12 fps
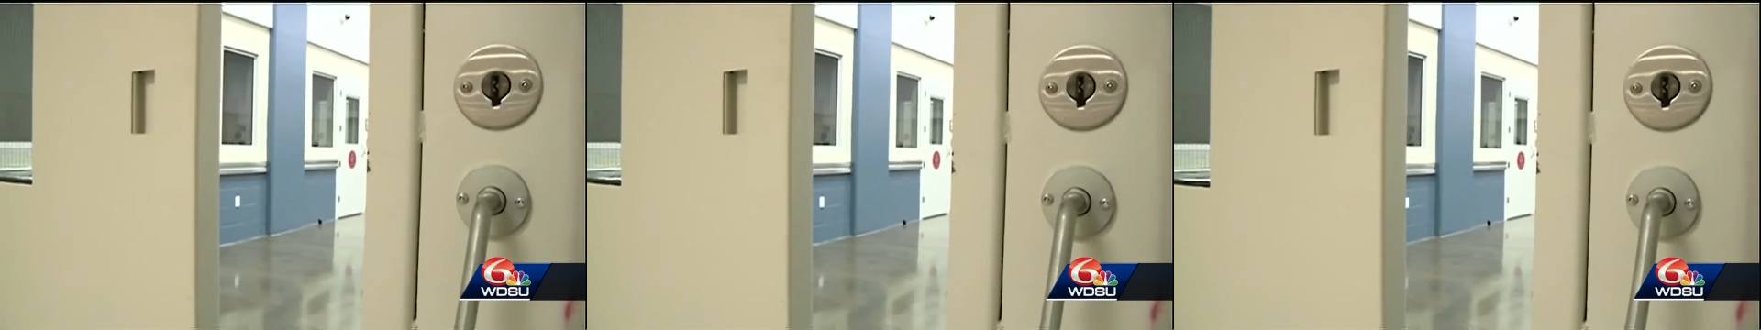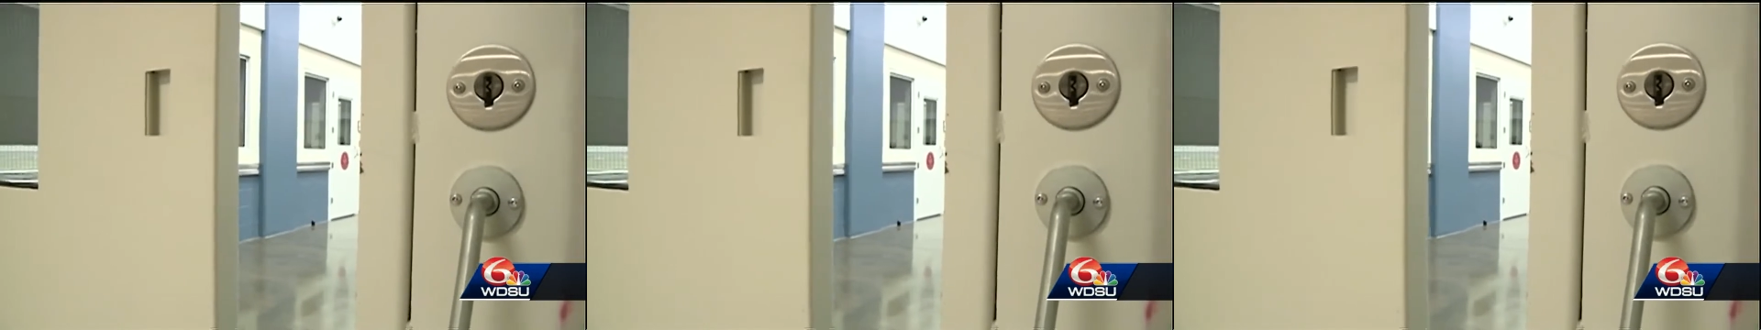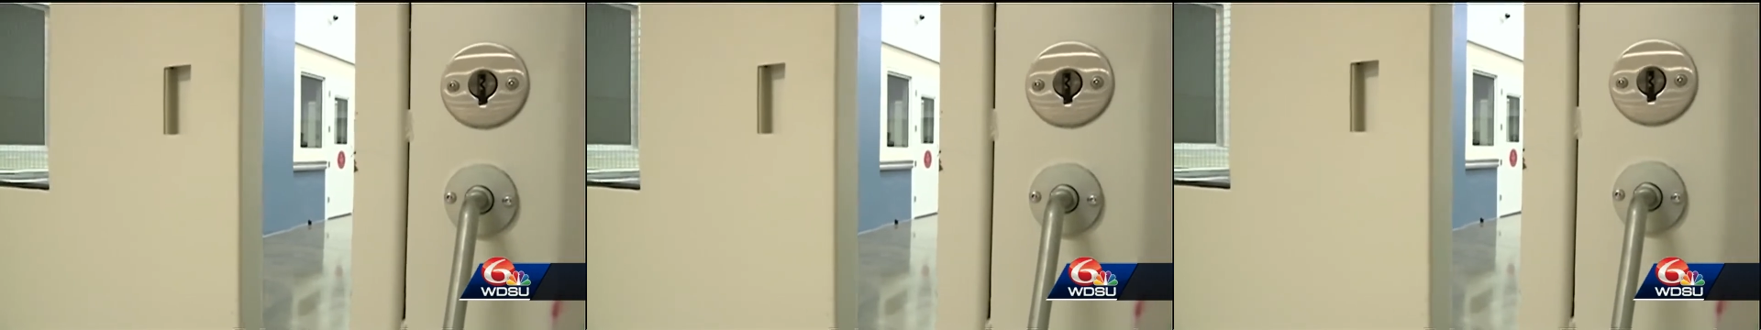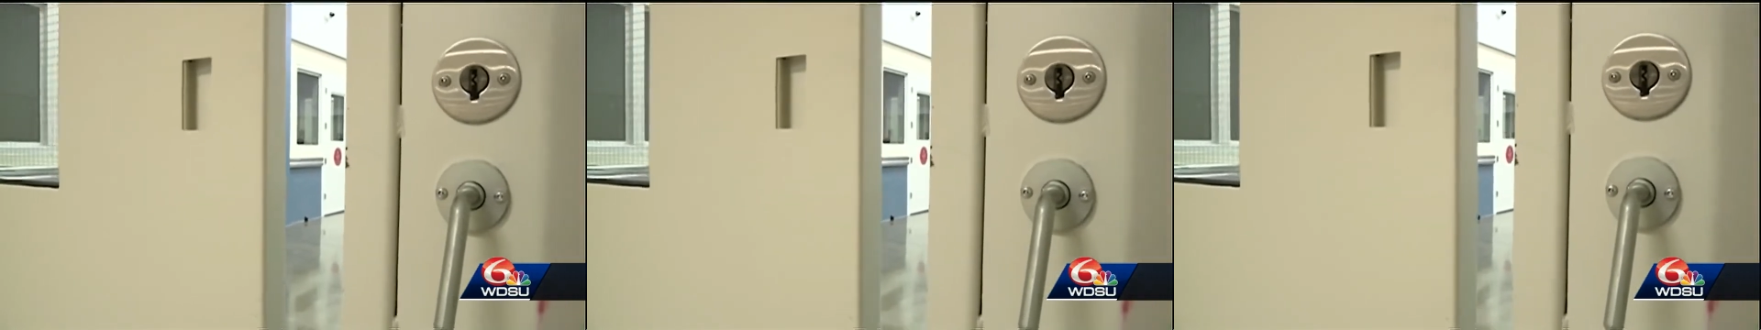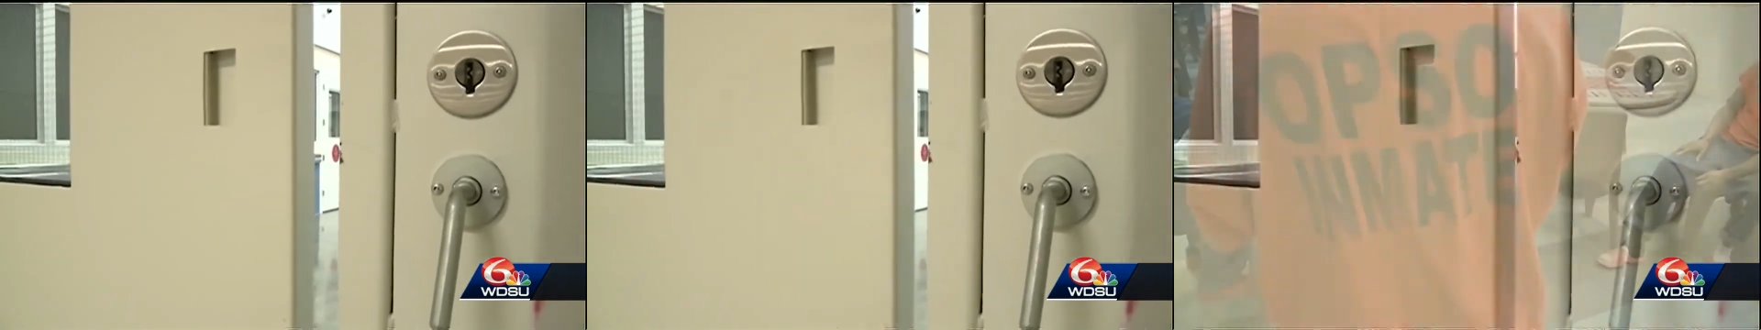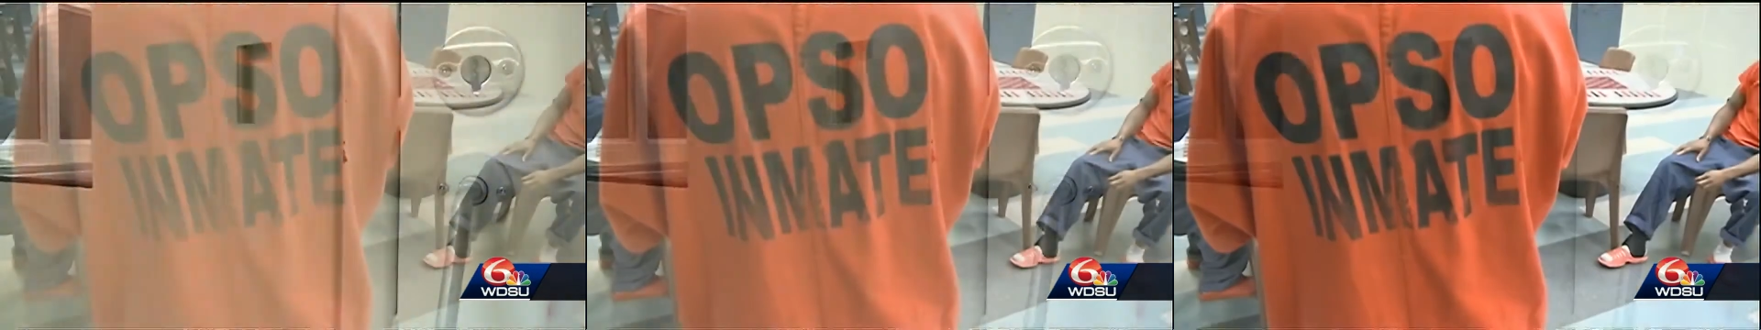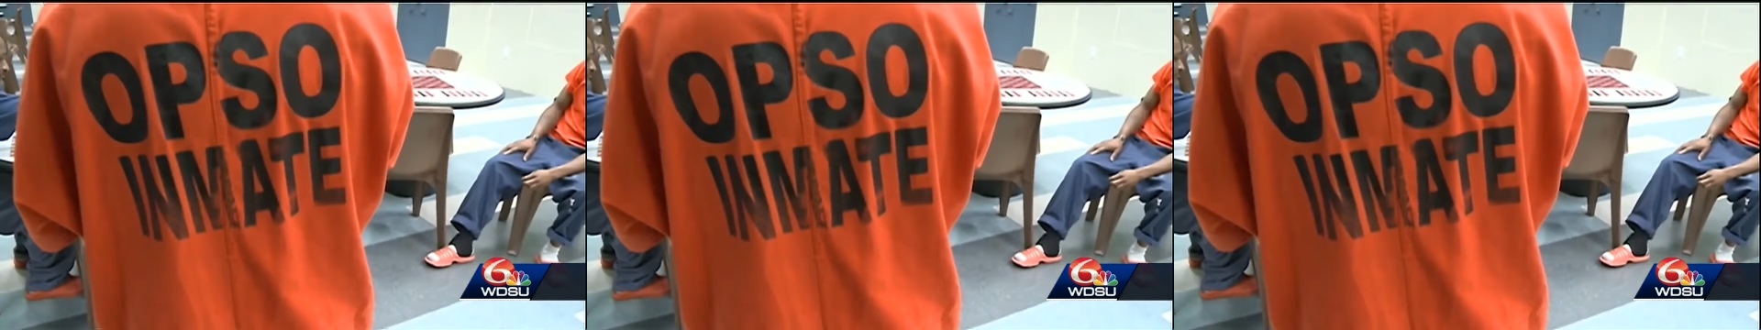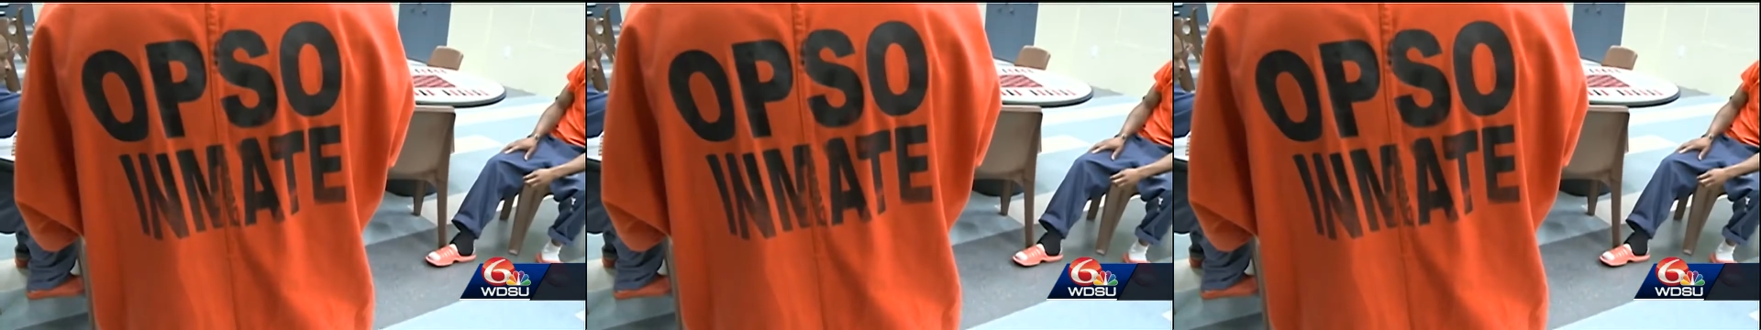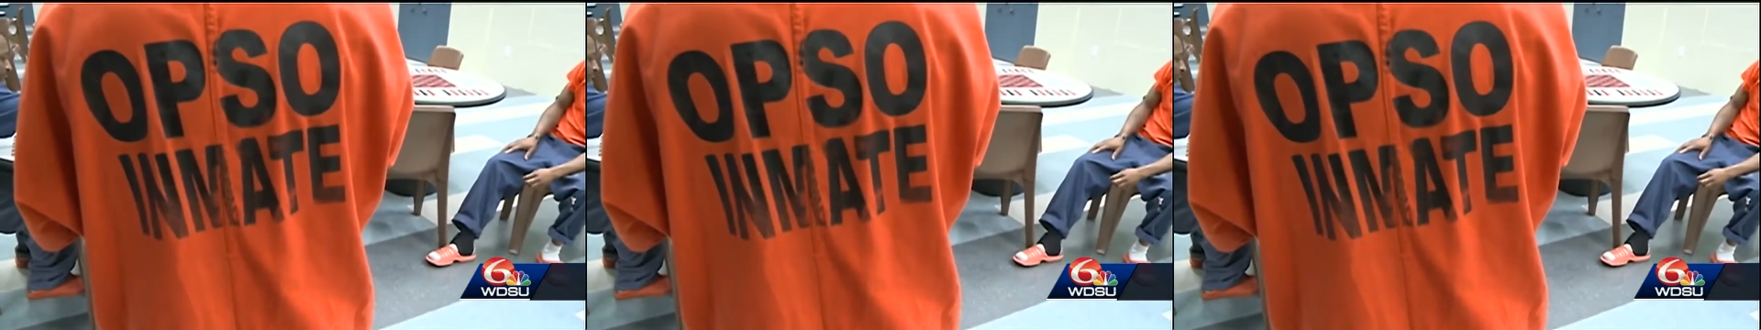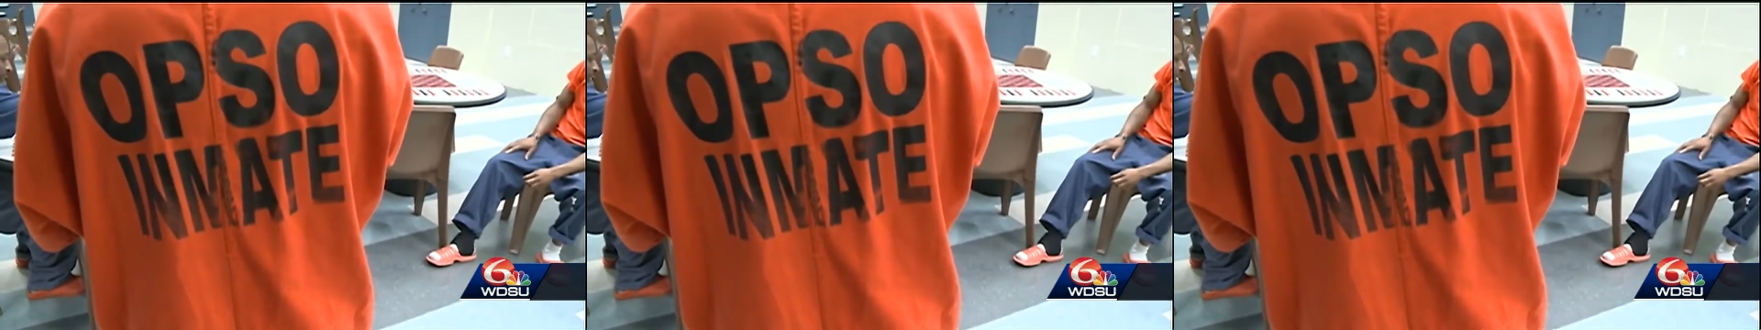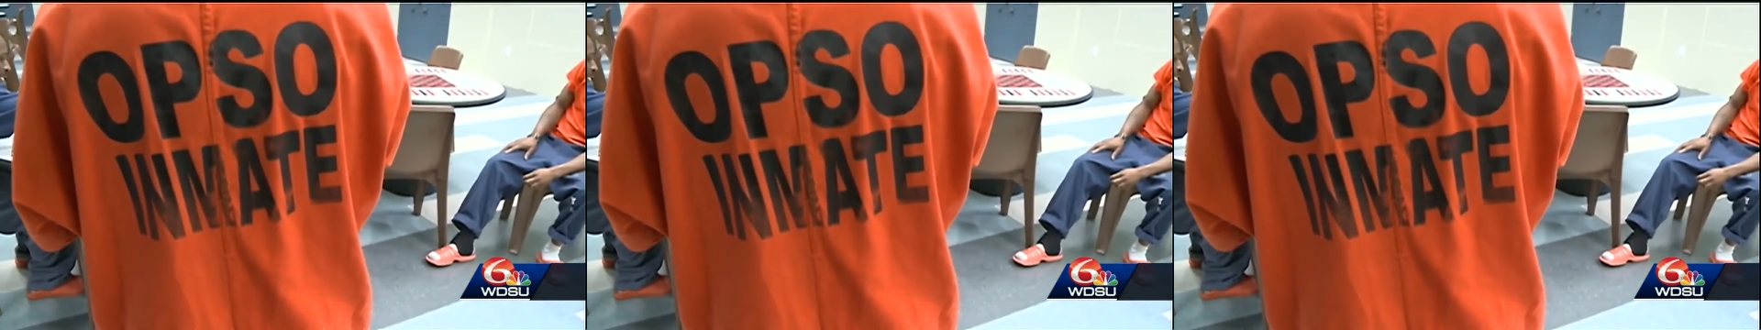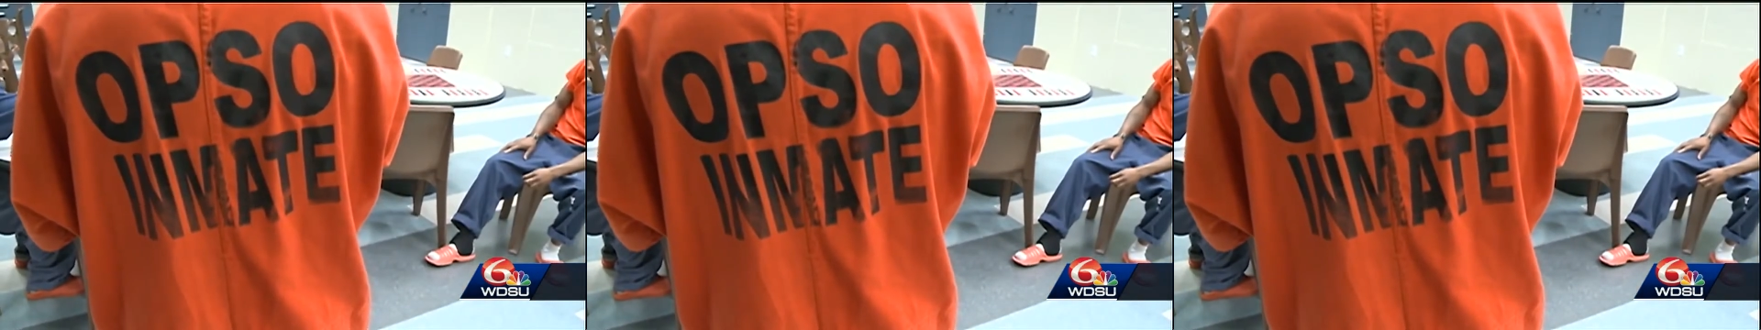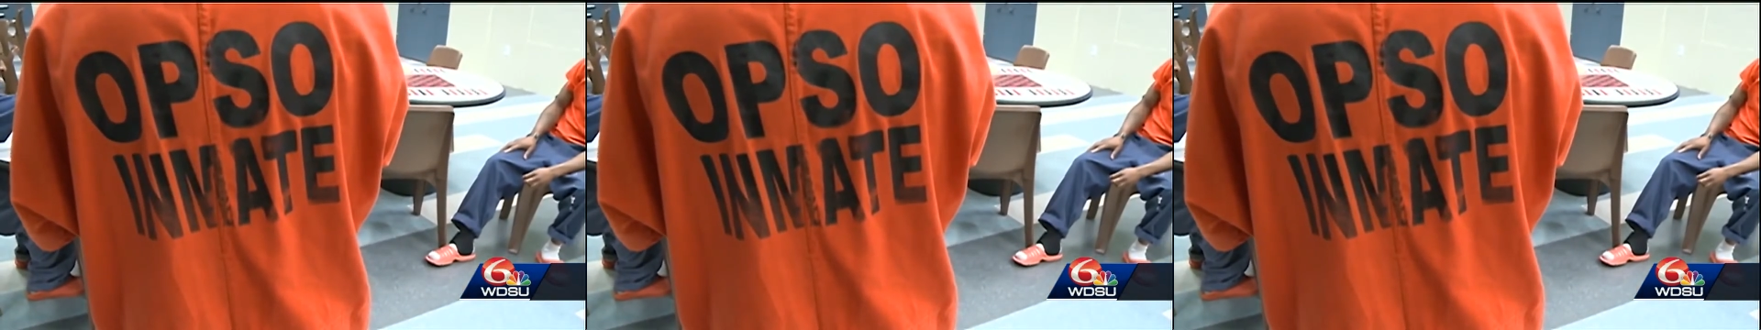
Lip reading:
[unreadable: no face in view]